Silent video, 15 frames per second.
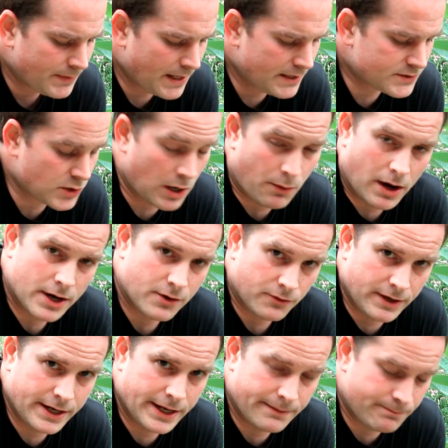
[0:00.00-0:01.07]
And so I wanted to
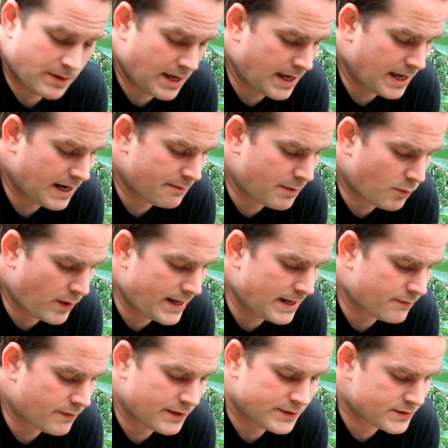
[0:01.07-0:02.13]
read it, and I've been
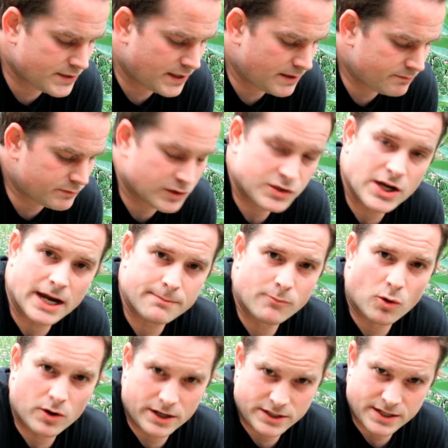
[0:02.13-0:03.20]
waiting for this to check
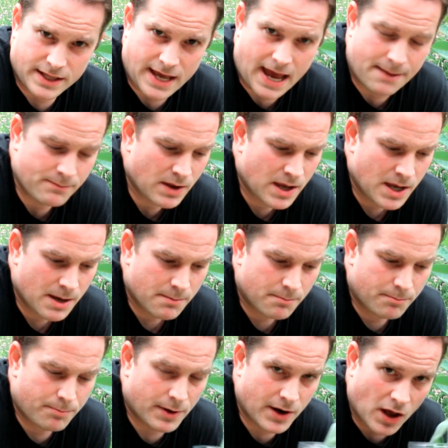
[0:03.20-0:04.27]
more into that.
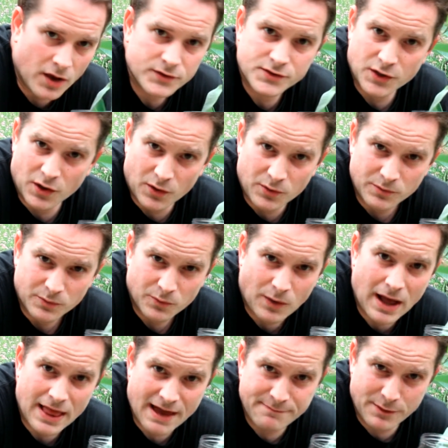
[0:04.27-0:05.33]
But also,
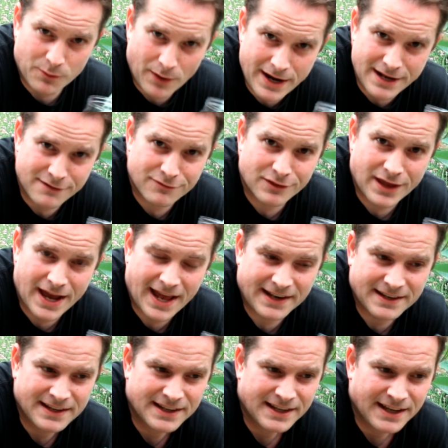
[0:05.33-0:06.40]
while I've been waiting for that,
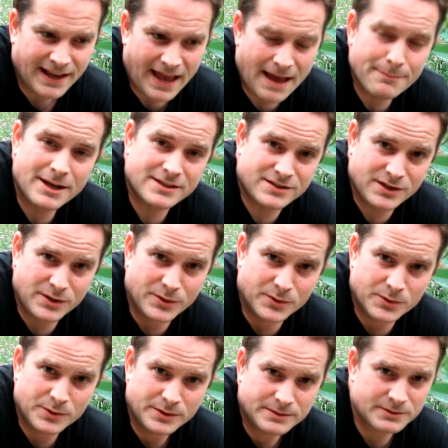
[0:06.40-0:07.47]

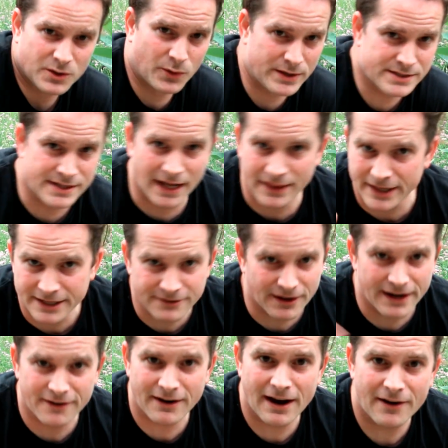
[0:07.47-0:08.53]
MSU, coincidentally,
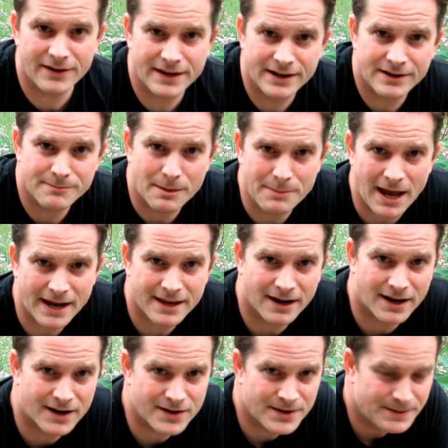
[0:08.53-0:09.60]
right around here in my
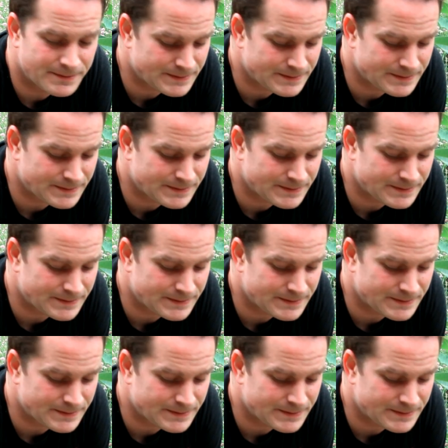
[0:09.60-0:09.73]
backyard,